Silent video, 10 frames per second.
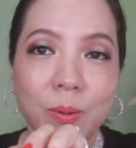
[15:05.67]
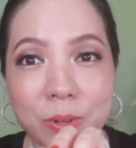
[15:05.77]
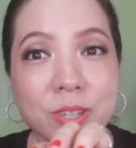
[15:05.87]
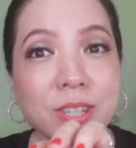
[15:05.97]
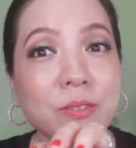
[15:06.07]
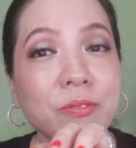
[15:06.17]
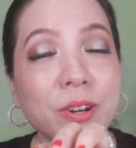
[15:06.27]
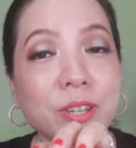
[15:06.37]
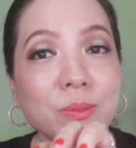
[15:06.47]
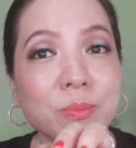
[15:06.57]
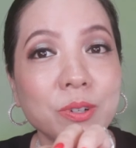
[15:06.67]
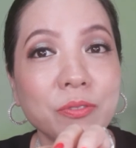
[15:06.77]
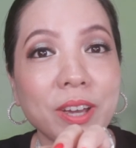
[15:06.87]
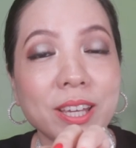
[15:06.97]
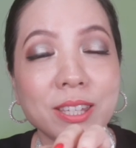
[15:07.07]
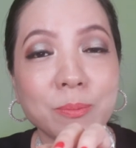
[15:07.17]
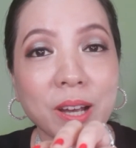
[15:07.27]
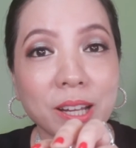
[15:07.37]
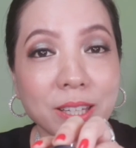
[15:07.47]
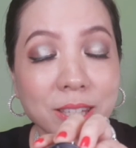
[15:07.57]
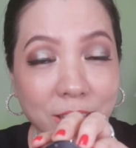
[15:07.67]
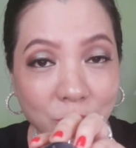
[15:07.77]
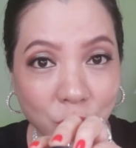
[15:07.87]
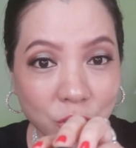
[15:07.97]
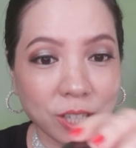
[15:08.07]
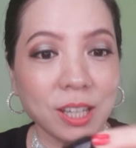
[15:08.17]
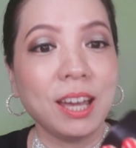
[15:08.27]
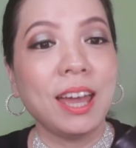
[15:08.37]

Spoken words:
which is the very smooth and sparkly texture,